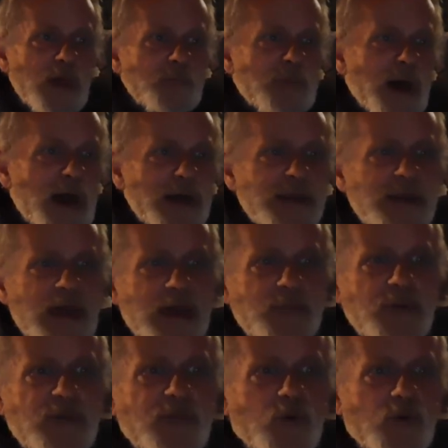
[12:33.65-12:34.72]
Pontiac,
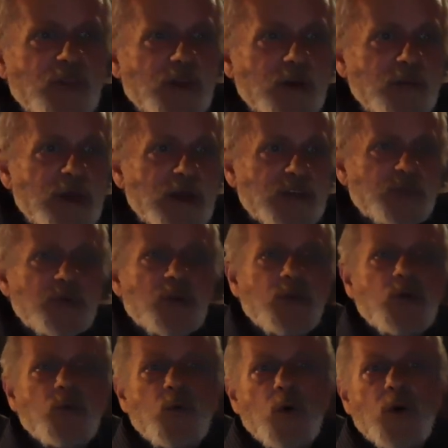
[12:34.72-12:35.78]
before the commencement of
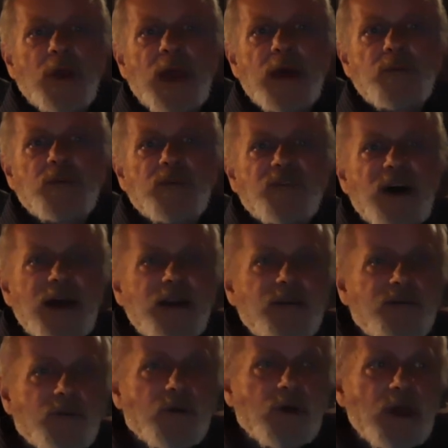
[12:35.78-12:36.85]
the war, had provided
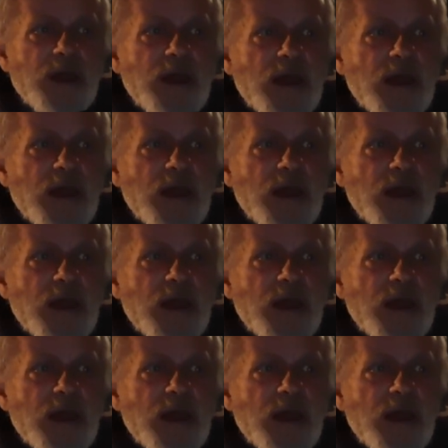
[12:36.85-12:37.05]
for,